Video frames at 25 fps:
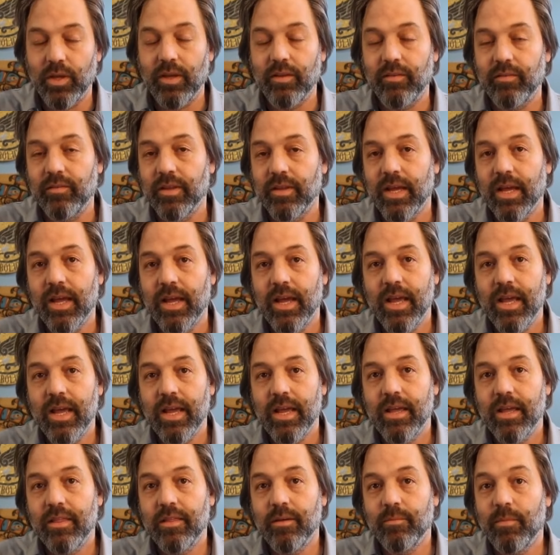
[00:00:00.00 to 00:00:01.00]

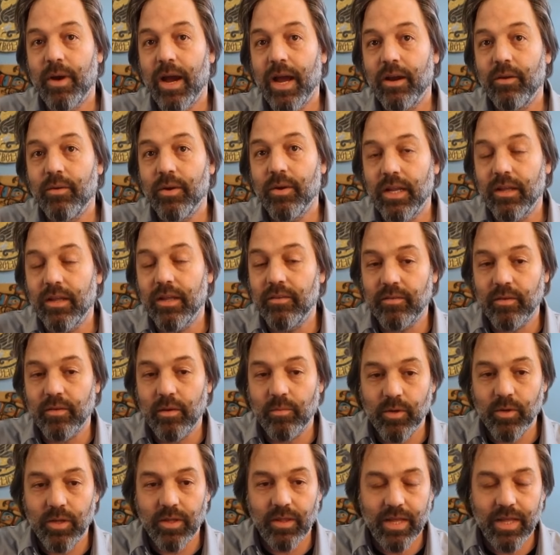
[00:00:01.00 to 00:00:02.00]
The migrant is
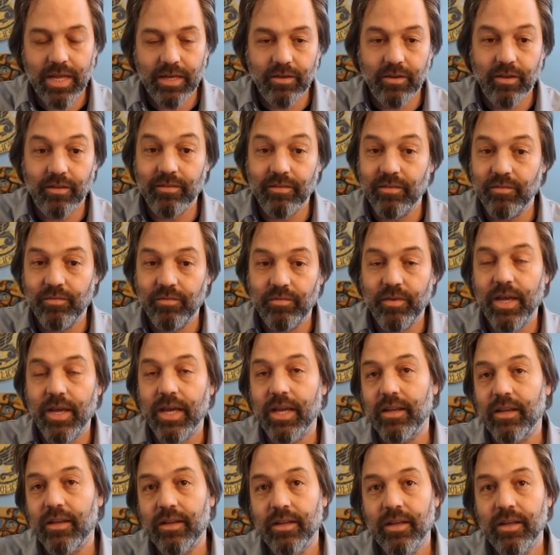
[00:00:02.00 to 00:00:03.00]
someone that doesn't
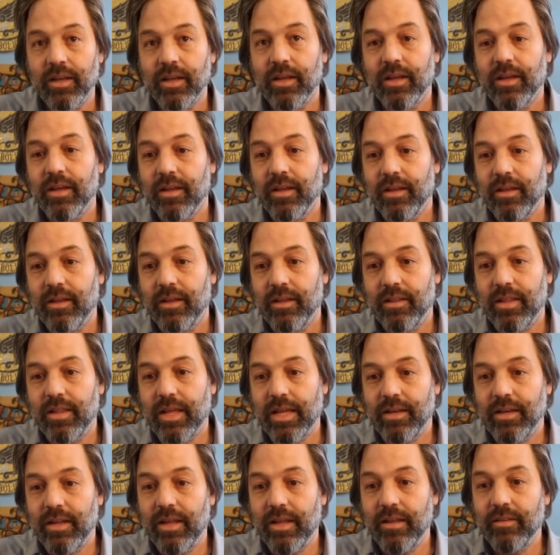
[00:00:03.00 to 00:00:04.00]
fit,
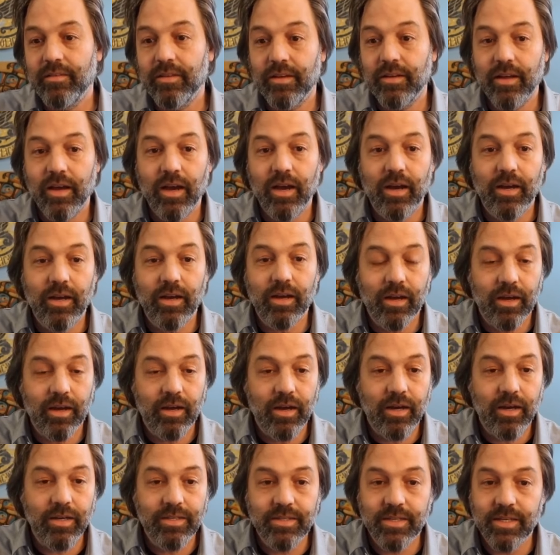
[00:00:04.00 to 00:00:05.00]
that isn't a
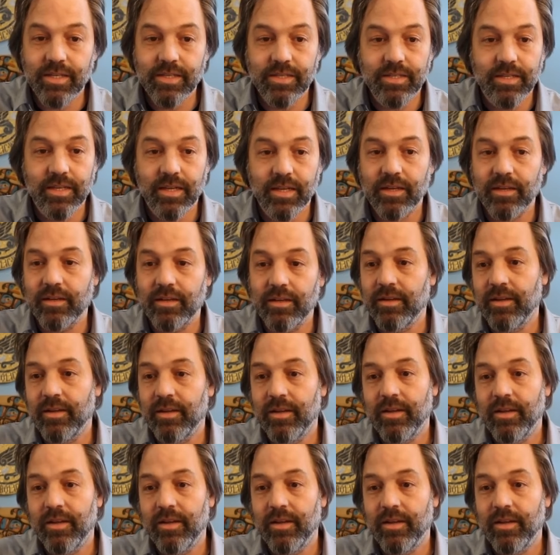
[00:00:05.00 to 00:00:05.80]
citizen,